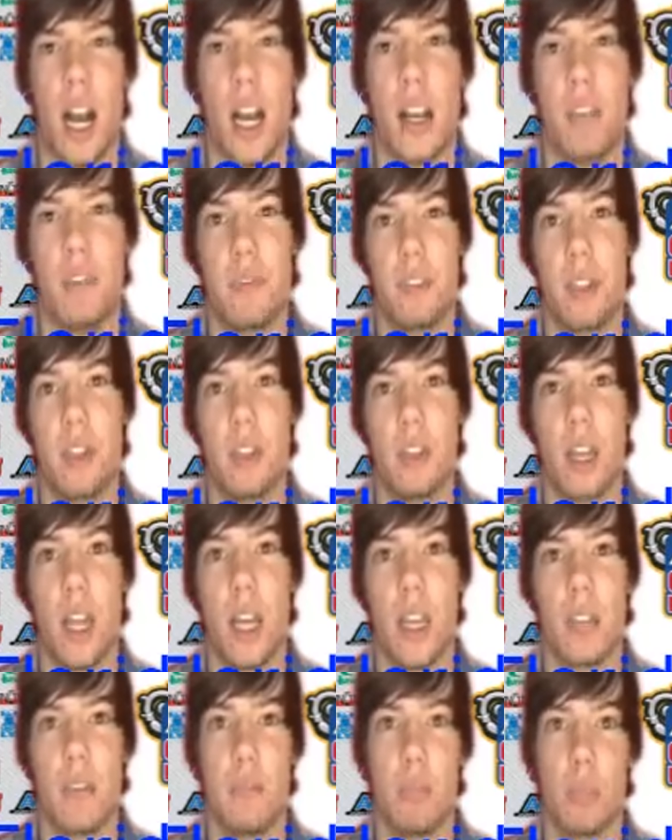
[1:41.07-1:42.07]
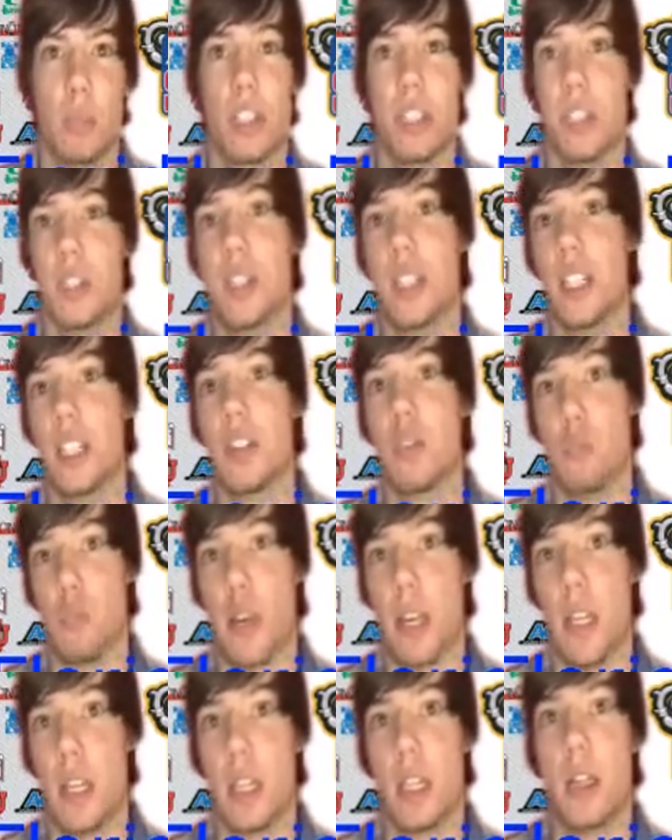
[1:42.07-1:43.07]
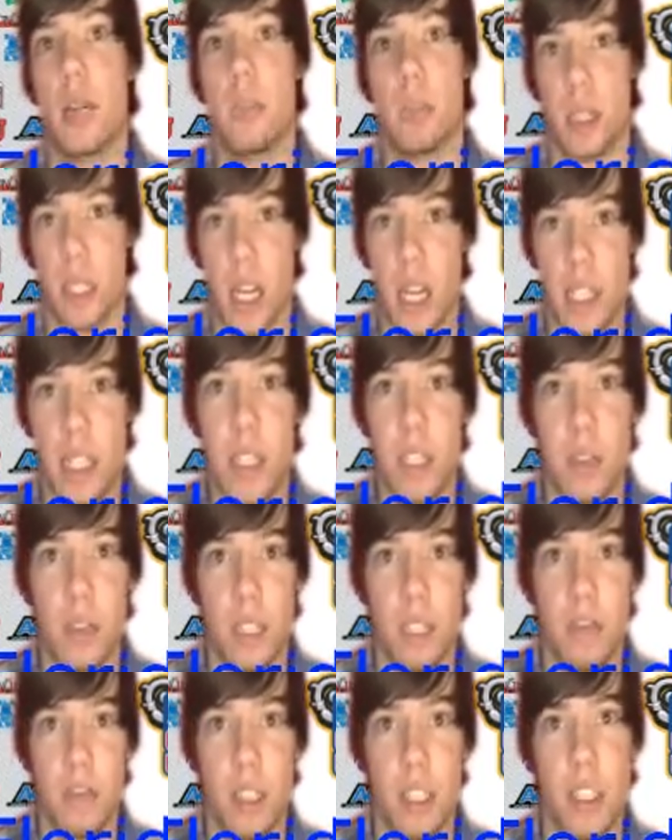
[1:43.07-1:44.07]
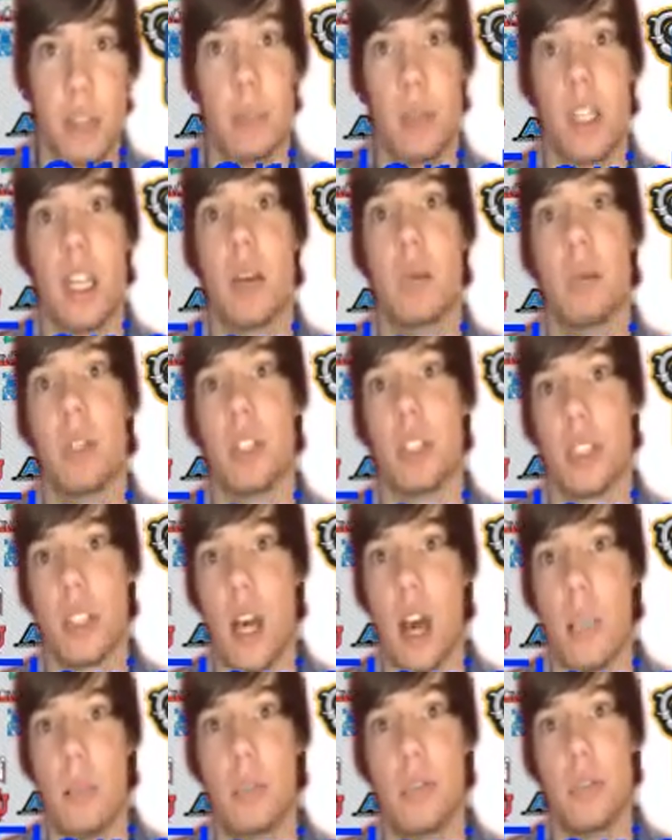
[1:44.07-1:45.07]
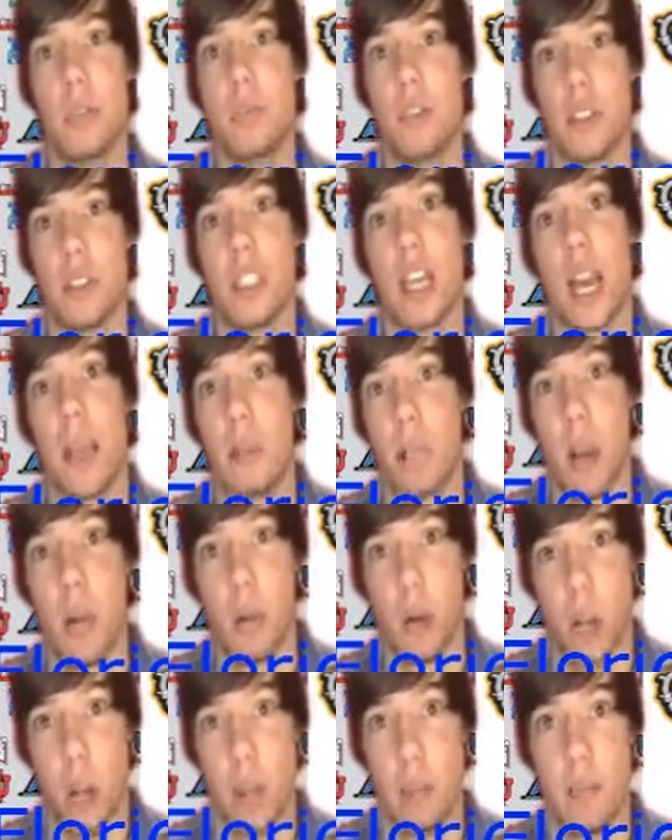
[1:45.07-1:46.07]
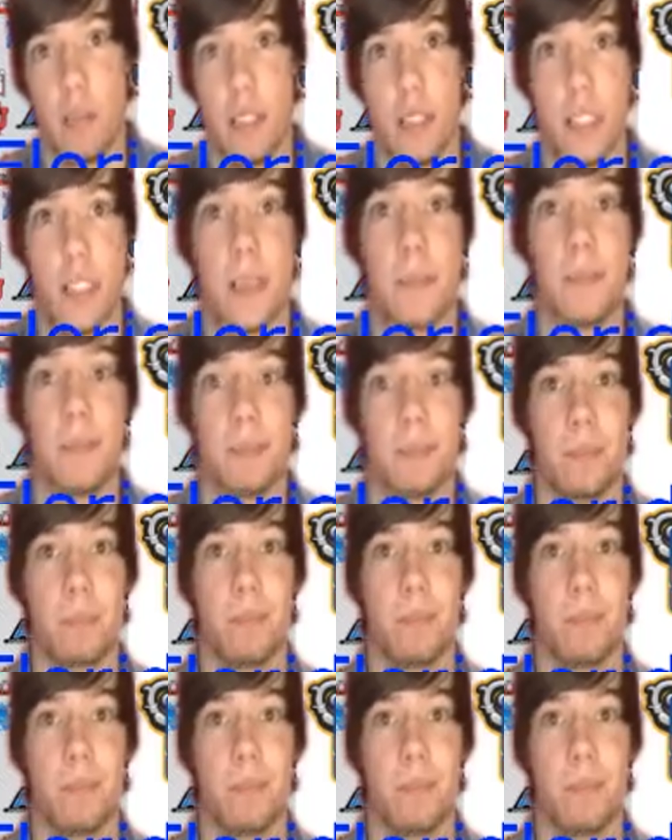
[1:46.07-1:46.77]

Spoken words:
I feel like Florida still gets the win because of their defense and being able to stop Louisville's high-powered offense.